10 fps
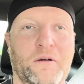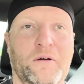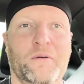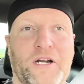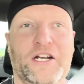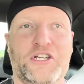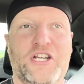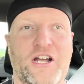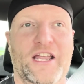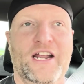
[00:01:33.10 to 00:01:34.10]
We're gonna
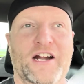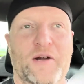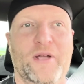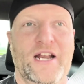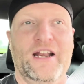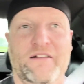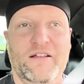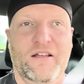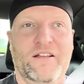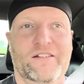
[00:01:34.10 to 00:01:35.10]
show you here in a minute.
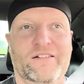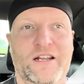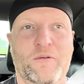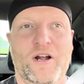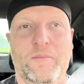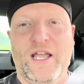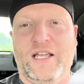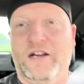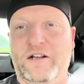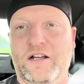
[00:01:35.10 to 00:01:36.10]
Didn't want to make
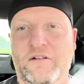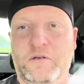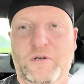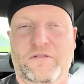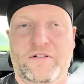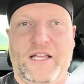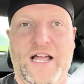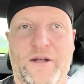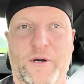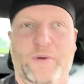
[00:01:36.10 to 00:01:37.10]
it uncomfortable for the
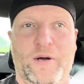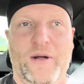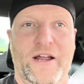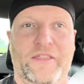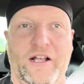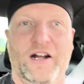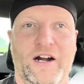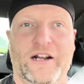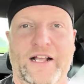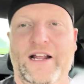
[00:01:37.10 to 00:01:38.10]
guy when we were buying the car
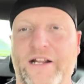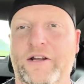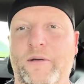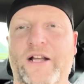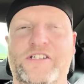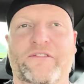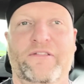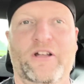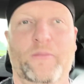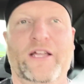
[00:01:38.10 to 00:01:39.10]
to kind of do a bunch of
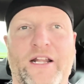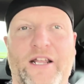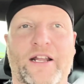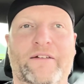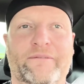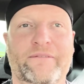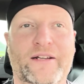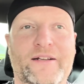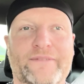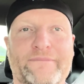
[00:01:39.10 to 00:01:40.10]
filming and
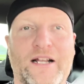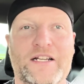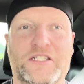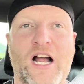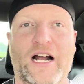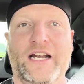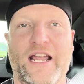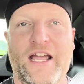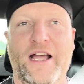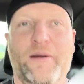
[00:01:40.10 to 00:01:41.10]
us talking to
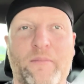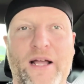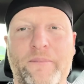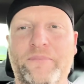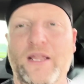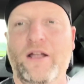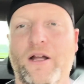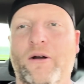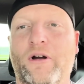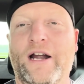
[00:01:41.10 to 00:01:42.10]
him, but
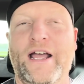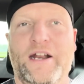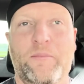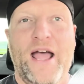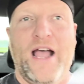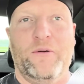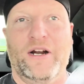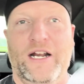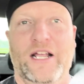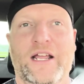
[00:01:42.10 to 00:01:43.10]
we're headed back. We're
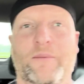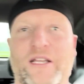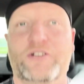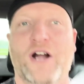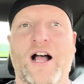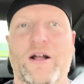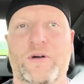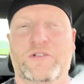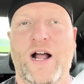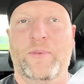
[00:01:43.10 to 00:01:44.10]
gonna be we're
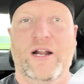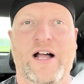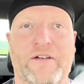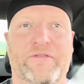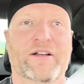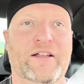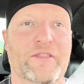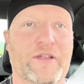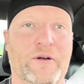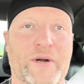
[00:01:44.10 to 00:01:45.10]
dropping off
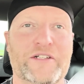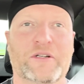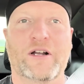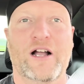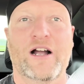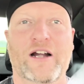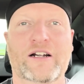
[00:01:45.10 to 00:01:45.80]
the rental car,